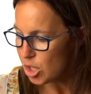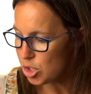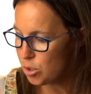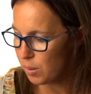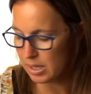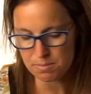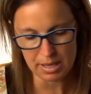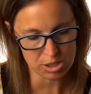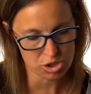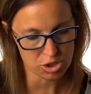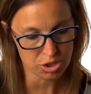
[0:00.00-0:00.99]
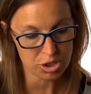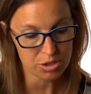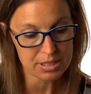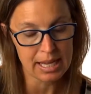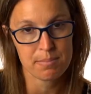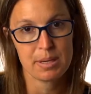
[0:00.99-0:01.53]
You want to make sure you're
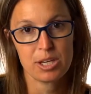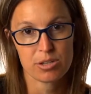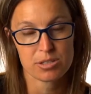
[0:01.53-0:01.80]
naming your